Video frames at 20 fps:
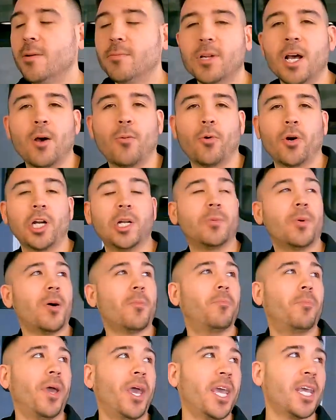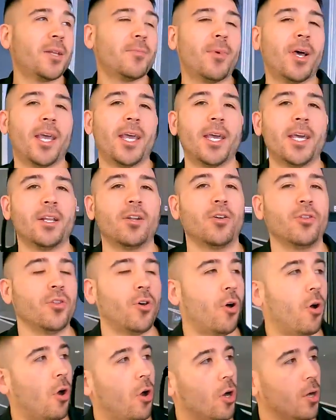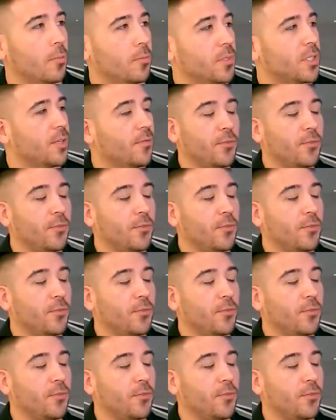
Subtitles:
not worried about banging my head on the arms.